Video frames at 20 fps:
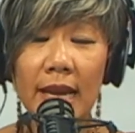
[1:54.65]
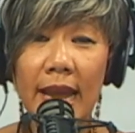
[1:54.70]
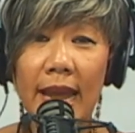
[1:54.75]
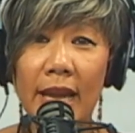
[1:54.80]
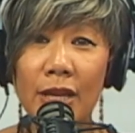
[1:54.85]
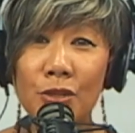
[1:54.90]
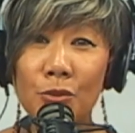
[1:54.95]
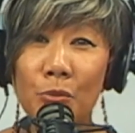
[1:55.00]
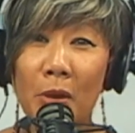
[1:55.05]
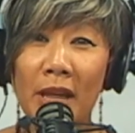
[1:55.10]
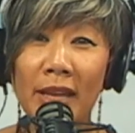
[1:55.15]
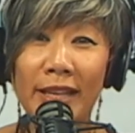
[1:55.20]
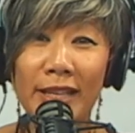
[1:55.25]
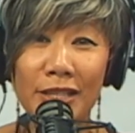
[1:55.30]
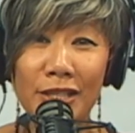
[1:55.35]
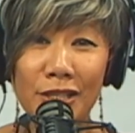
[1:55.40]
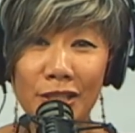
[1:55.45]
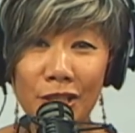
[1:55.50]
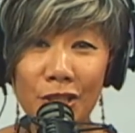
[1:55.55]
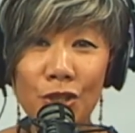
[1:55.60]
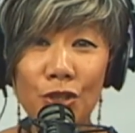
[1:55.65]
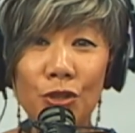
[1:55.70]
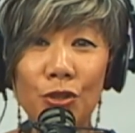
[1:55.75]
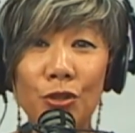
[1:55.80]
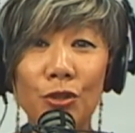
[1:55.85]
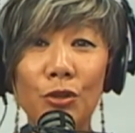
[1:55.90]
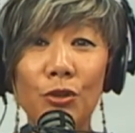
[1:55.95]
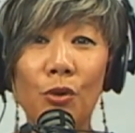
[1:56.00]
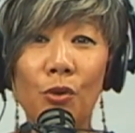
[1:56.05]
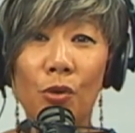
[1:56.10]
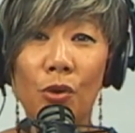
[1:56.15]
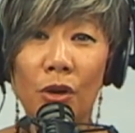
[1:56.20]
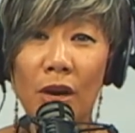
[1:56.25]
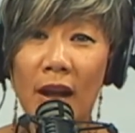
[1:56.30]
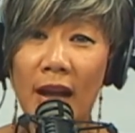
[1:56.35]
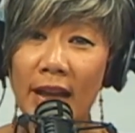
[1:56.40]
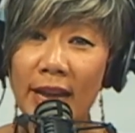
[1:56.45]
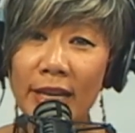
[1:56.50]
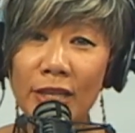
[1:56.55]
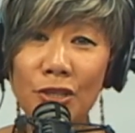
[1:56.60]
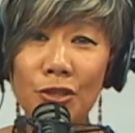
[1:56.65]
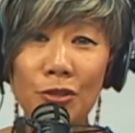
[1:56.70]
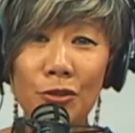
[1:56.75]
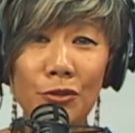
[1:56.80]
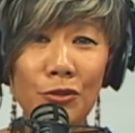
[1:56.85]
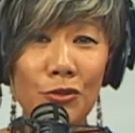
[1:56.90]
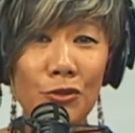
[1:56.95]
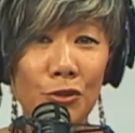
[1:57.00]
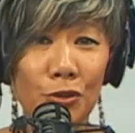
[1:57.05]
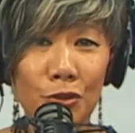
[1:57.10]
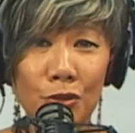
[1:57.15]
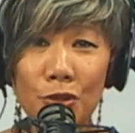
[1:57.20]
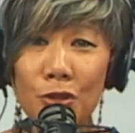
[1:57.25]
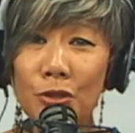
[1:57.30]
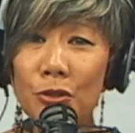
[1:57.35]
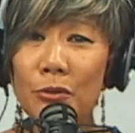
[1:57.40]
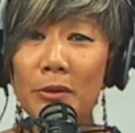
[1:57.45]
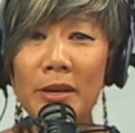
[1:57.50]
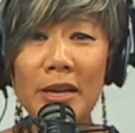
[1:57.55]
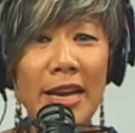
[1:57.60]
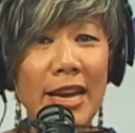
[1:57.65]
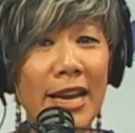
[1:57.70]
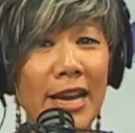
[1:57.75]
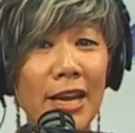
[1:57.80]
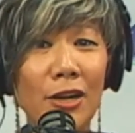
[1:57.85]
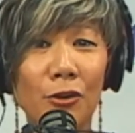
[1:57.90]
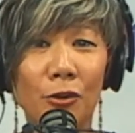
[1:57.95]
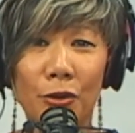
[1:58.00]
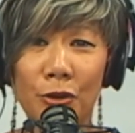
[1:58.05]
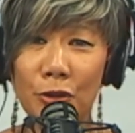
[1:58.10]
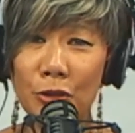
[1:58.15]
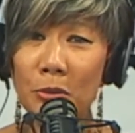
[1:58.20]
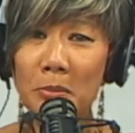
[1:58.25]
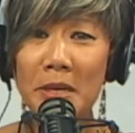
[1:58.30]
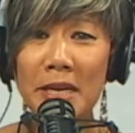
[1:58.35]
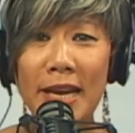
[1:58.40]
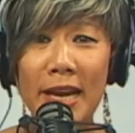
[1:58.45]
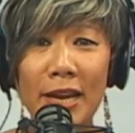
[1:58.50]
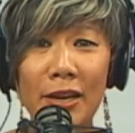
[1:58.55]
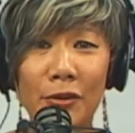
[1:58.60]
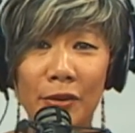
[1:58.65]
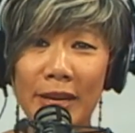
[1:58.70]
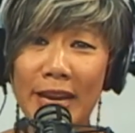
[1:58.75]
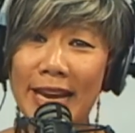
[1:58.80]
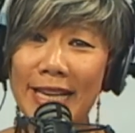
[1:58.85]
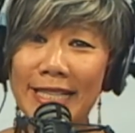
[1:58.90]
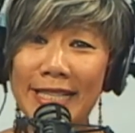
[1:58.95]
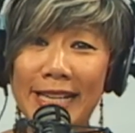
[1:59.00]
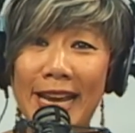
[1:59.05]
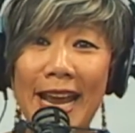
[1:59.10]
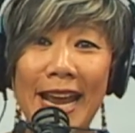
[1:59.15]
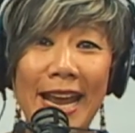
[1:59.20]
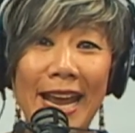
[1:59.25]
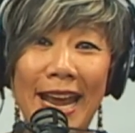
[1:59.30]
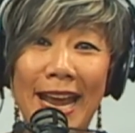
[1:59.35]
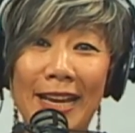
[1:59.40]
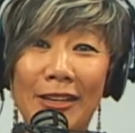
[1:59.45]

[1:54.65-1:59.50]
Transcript: as well as Stitcher or iTunes or TuneIn or U B N or K C A A.